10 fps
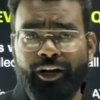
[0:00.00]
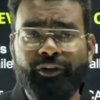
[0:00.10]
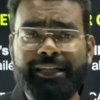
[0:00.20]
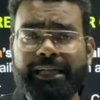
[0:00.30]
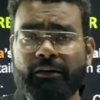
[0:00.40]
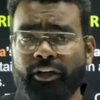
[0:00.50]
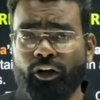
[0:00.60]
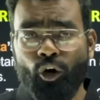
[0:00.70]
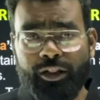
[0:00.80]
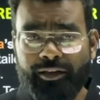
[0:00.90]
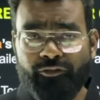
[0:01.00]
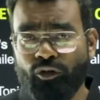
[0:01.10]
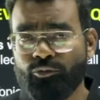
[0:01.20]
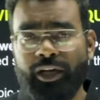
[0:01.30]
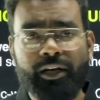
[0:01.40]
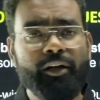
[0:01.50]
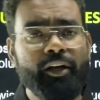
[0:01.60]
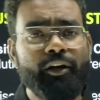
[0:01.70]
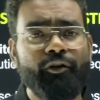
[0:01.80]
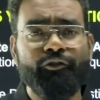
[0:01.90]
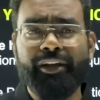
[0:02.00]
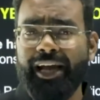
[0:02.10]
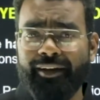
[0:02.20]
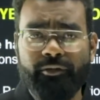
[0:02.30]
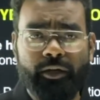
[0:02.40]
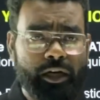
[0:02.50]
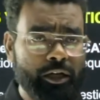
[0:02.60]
where we cover all the formula. We have